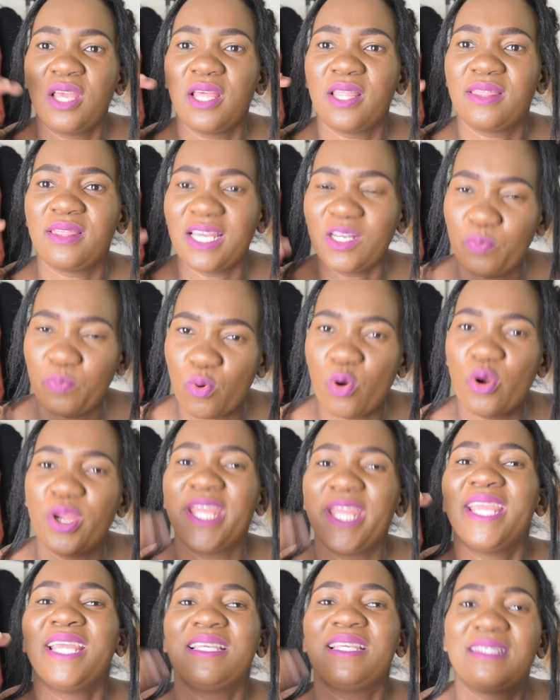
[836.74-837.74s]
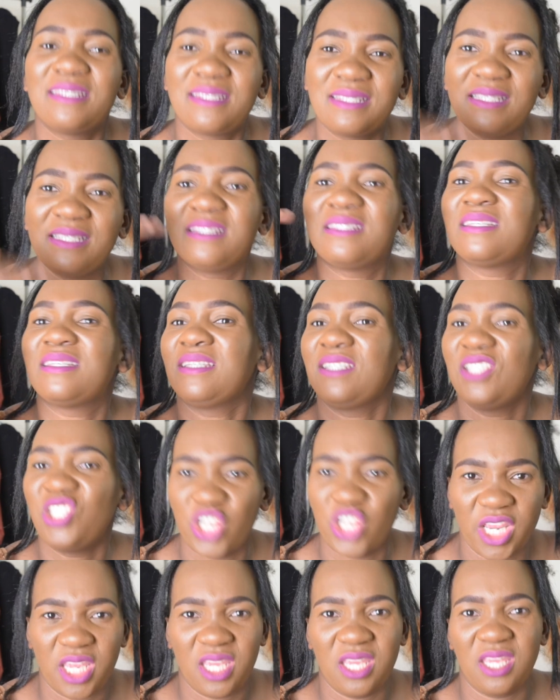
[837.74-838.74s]
that boy sees
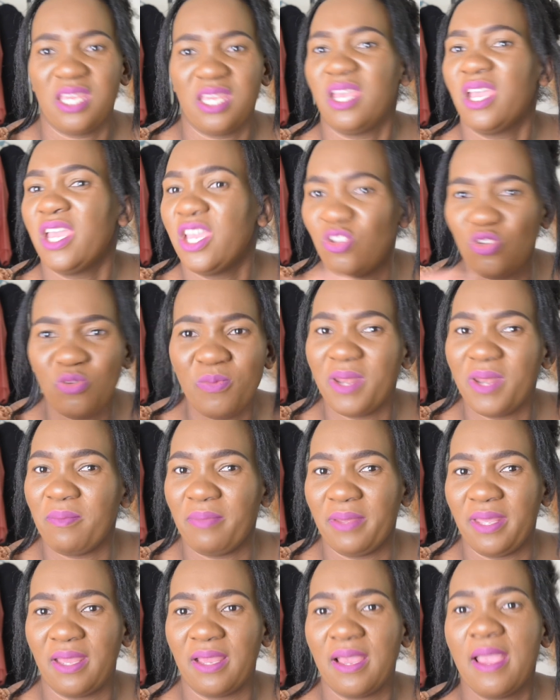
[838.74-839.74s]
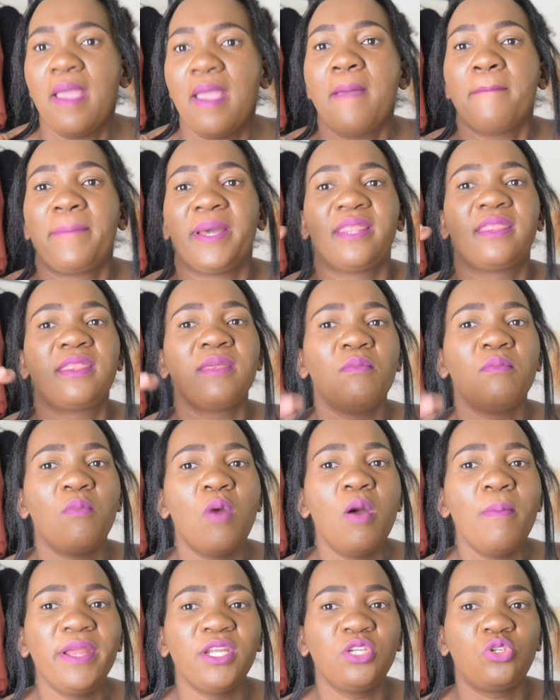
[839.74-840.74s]
shaky a human uh-huh. being but the
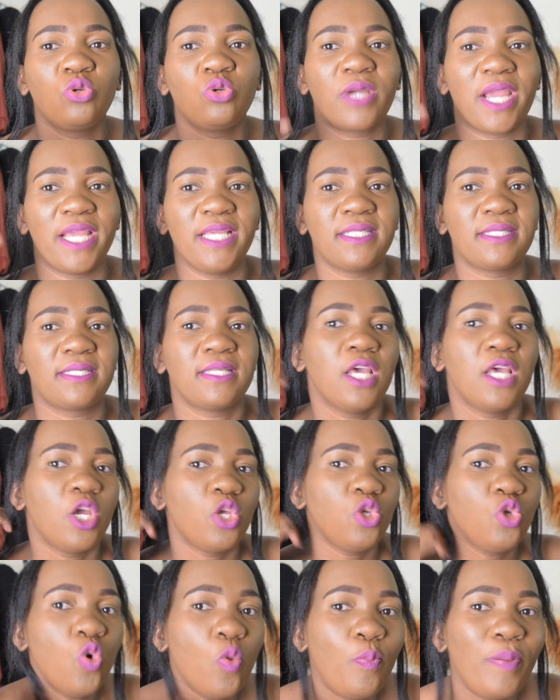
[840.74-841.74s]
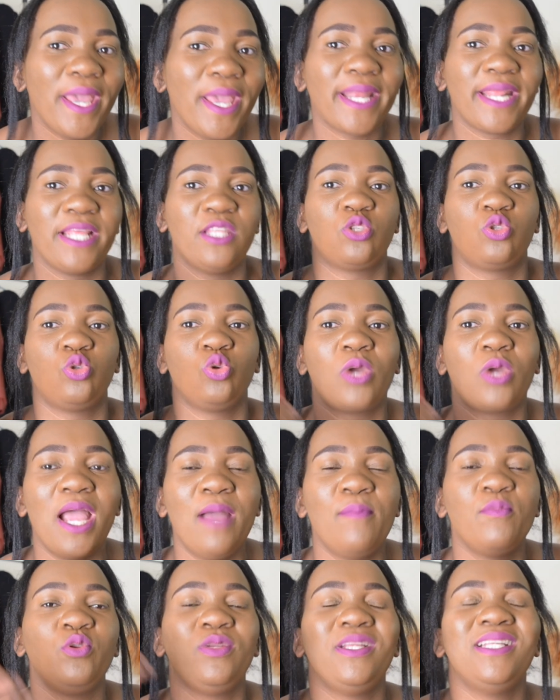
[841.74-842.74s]
moment you guys you parents you
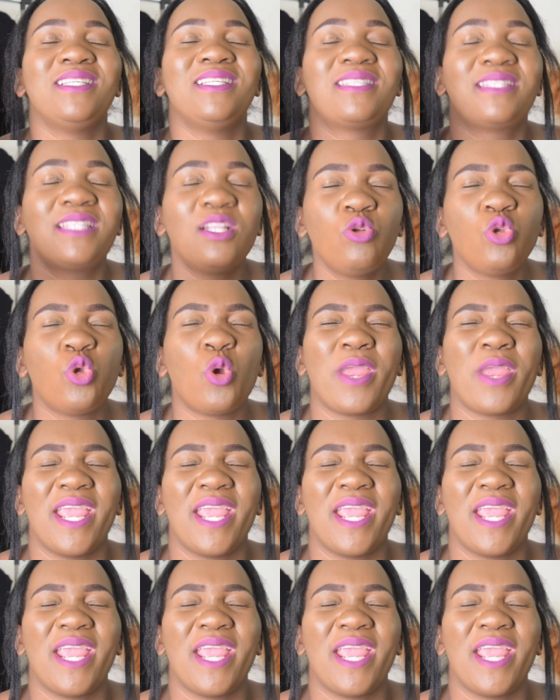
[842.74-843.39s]
come you instill your